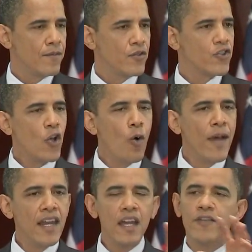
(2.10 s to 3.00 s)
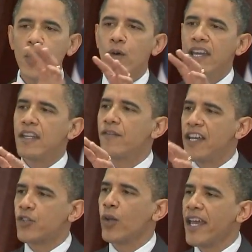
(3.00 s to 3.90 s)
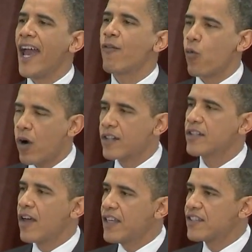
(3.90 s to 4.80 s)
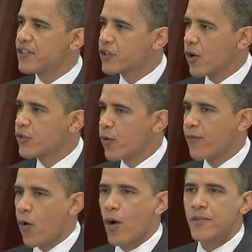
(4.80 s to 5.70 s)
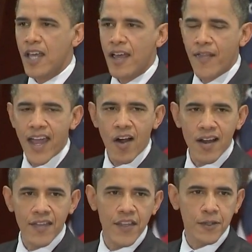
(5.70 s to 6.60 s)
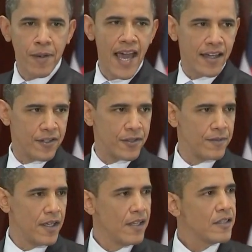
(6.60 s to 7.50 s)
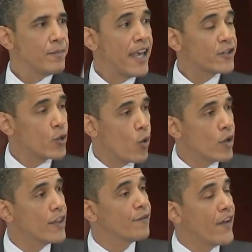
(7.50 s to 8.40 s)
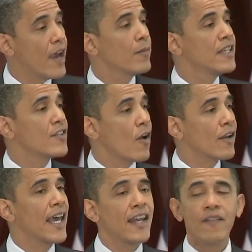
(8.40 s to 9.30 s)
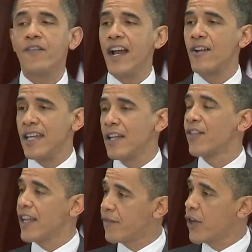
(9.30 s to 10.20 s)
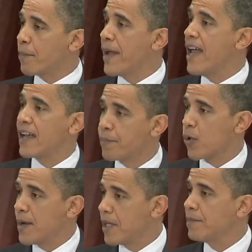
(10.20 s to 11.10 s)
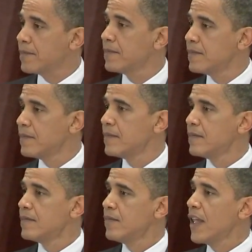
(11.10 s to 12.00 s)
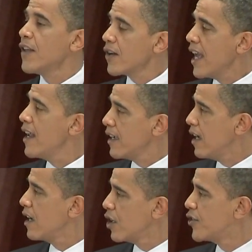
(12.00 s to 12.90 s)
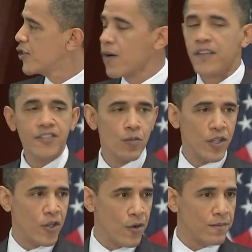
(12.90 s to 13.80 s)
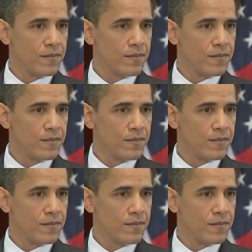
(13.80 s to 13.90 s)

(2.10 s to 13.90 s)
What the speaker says: So many of you individually have worked on these insurance reforms. They are in this package to make sure that families are getting a fair deal, that if they're paying a premium, that they're getting a good service in return.